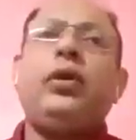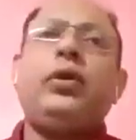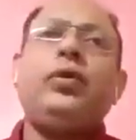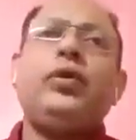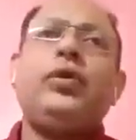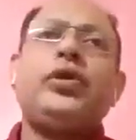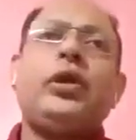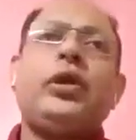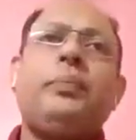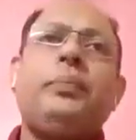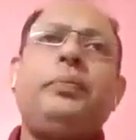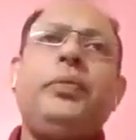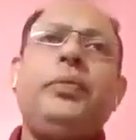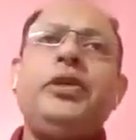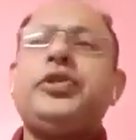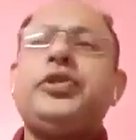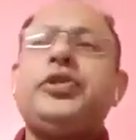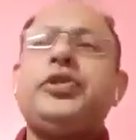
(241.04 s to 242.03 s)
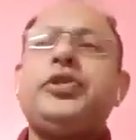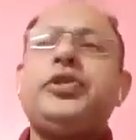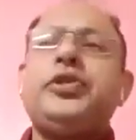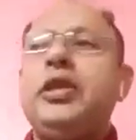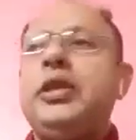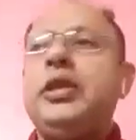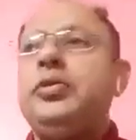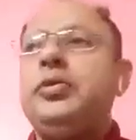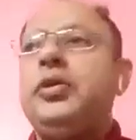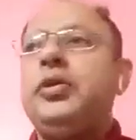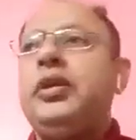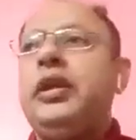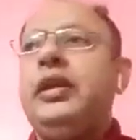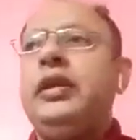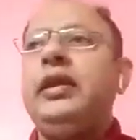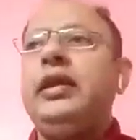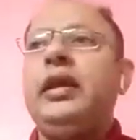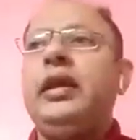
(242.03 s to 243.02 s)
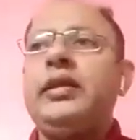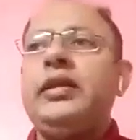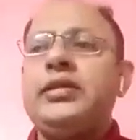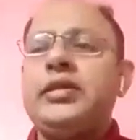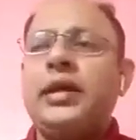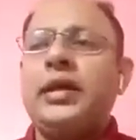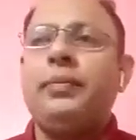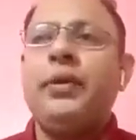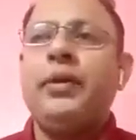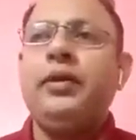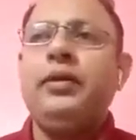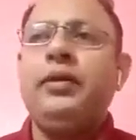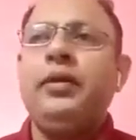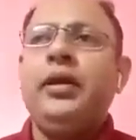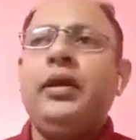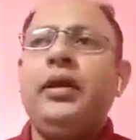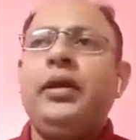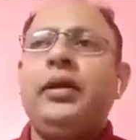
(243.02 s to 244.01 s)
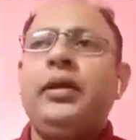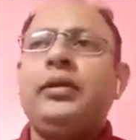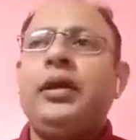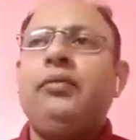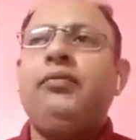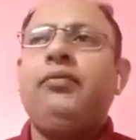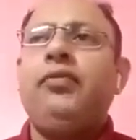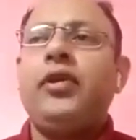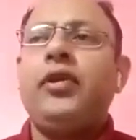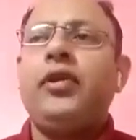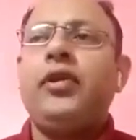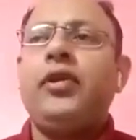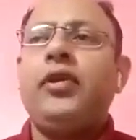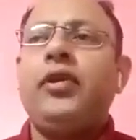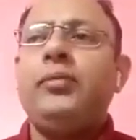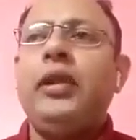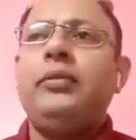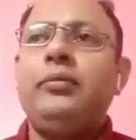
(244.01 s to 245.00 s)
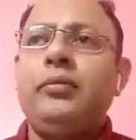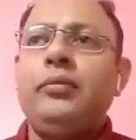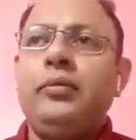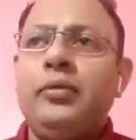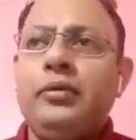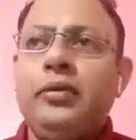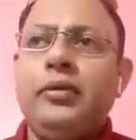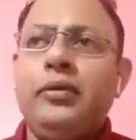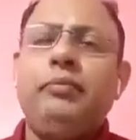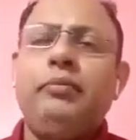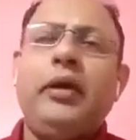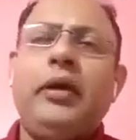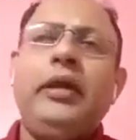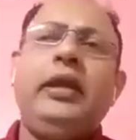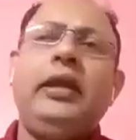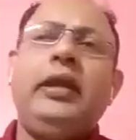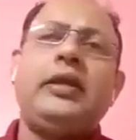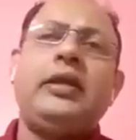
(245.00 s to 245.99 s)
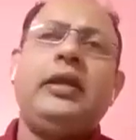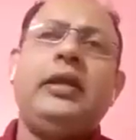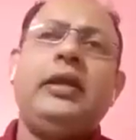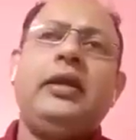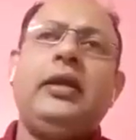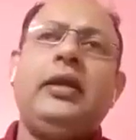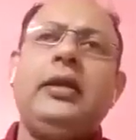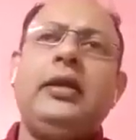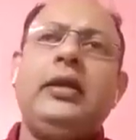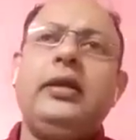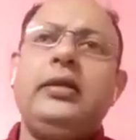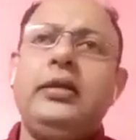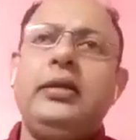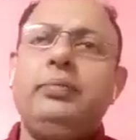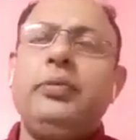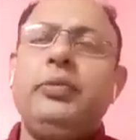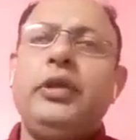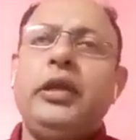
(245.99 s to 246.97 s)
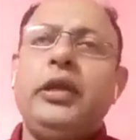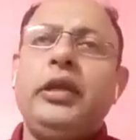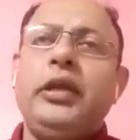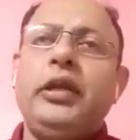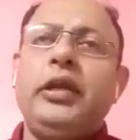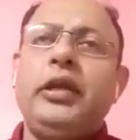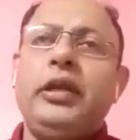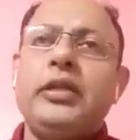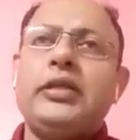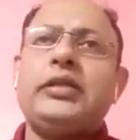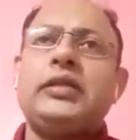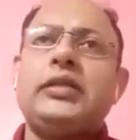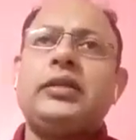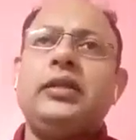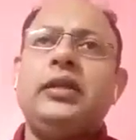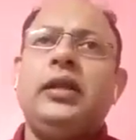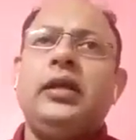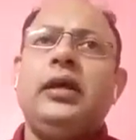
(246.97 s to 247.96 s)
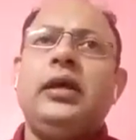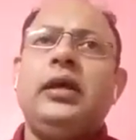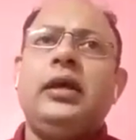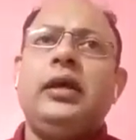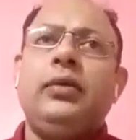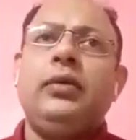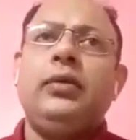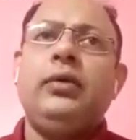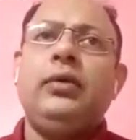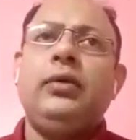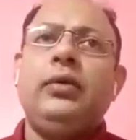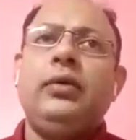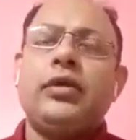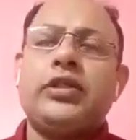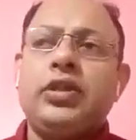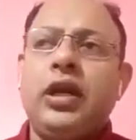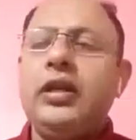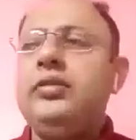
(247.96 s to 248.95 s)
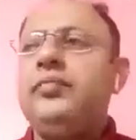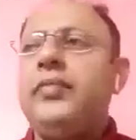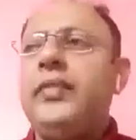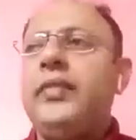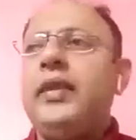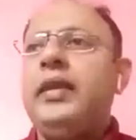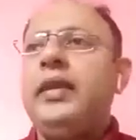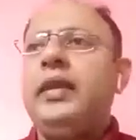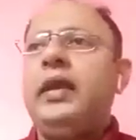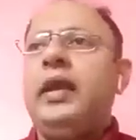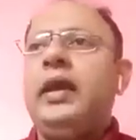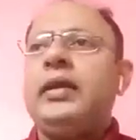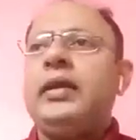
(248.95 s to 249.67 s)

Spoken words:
with the conclusion of peace treaty between India and Japan, the formal bilateral diplomatic relations was started.